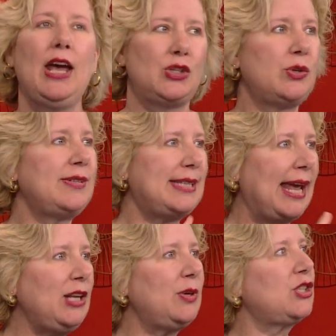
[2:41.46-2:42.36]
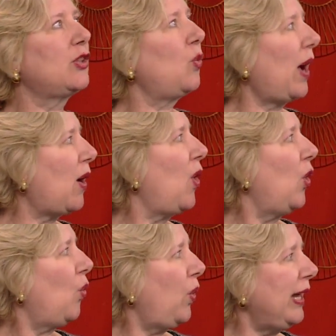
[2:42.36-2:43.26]
sort of saying to each other wow
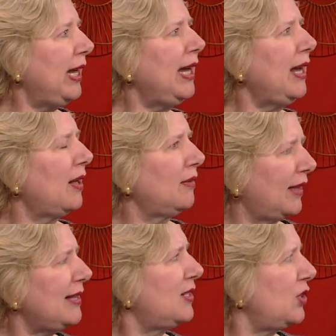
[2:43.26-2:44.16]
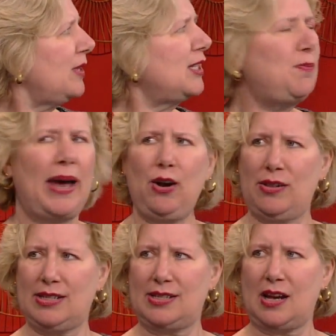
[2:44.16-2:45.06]
we let's do this better
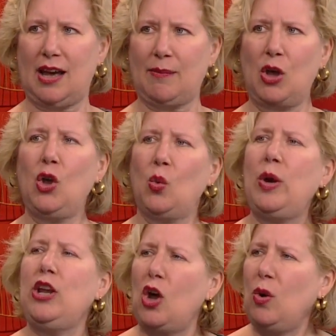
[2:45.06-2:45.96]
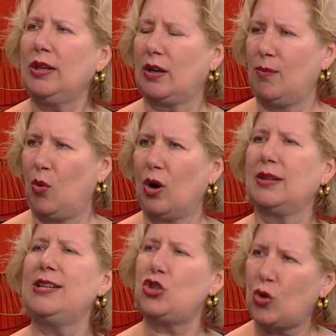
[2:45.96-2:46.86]
this time we know a little more
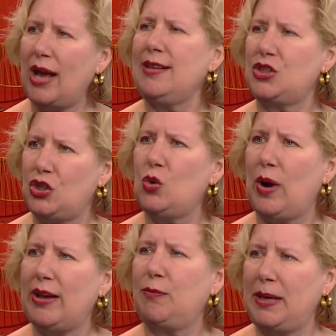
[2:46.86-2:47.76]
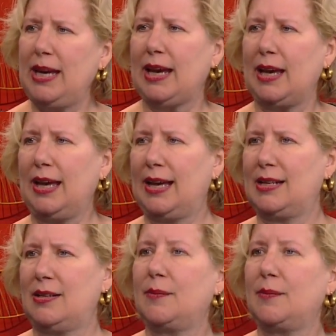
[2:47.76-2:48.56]
let's try this new way of being have you